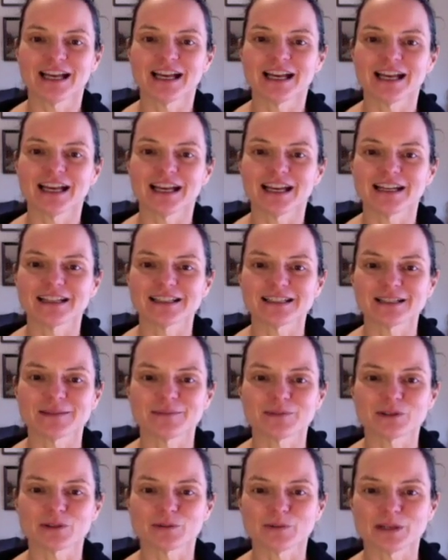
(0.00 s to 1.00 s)
and
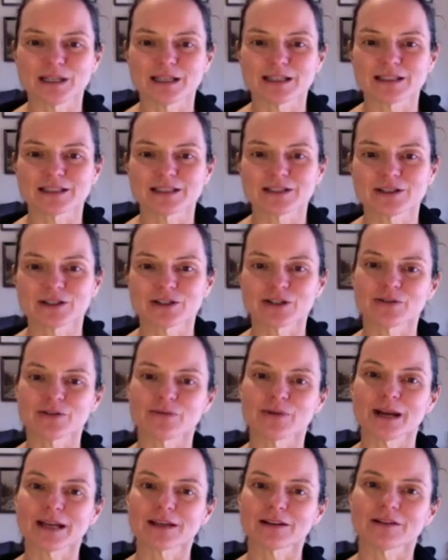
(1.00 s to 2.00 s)
some tweaks to your
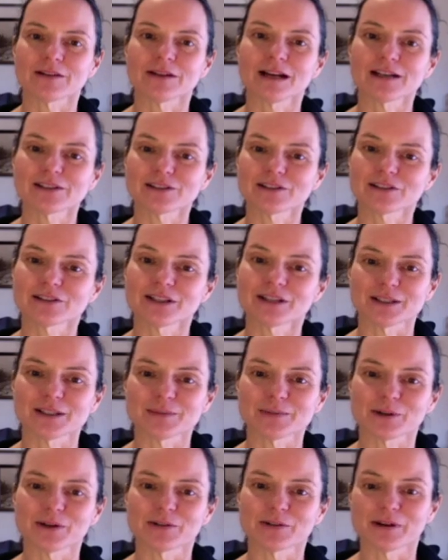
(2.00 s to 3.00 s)
regular exercise
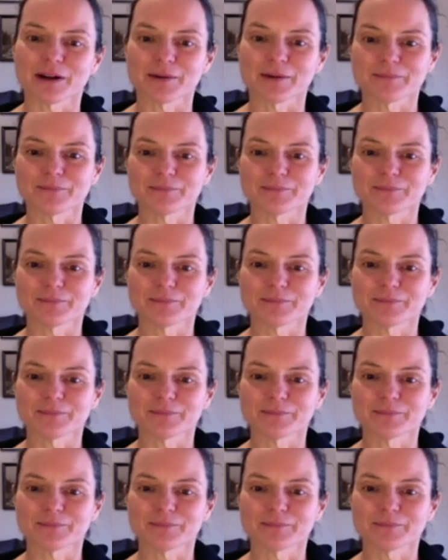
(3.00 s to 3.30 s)
program.